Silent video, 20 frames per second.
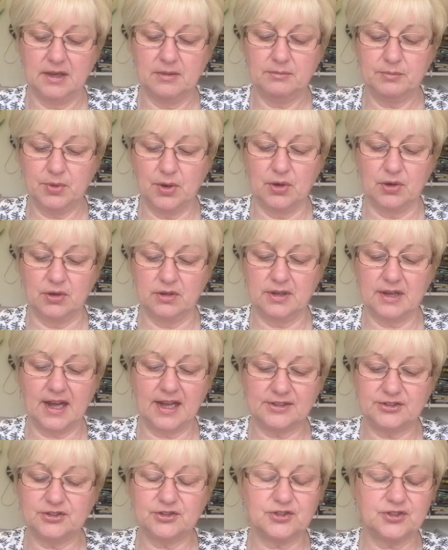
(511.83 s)
but I
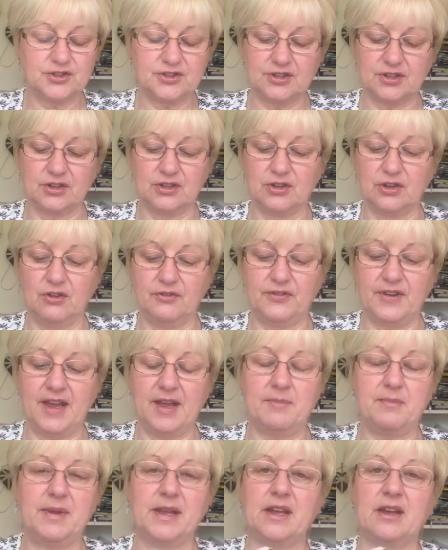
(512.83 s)
just love it
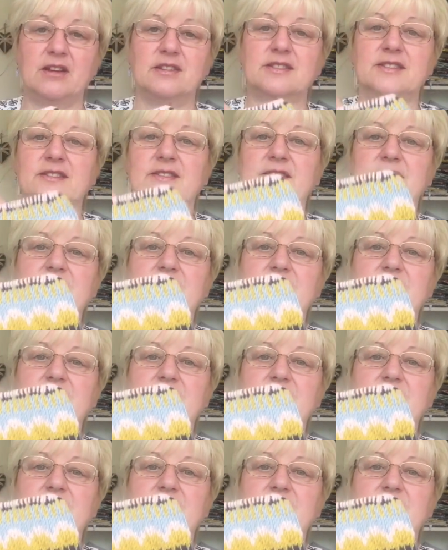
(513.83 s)
because